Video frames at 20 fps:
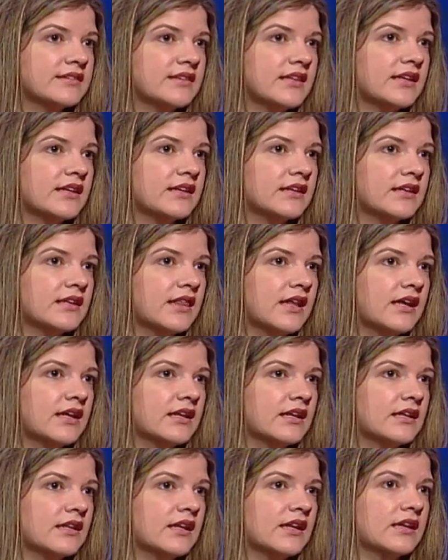
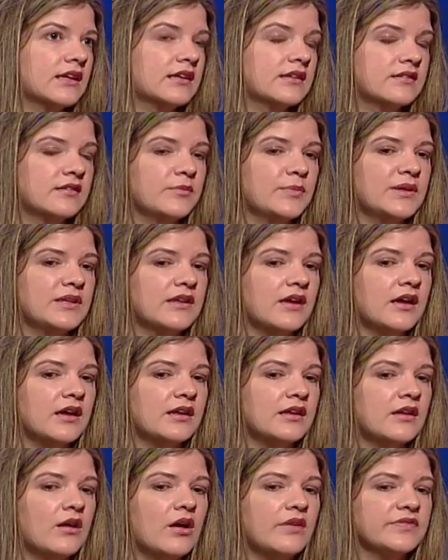that needs to be
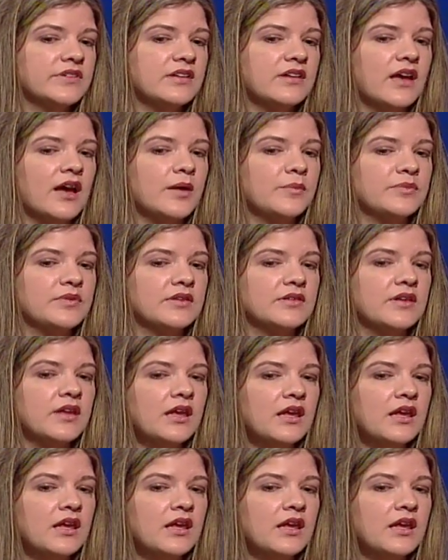done, and oftentimes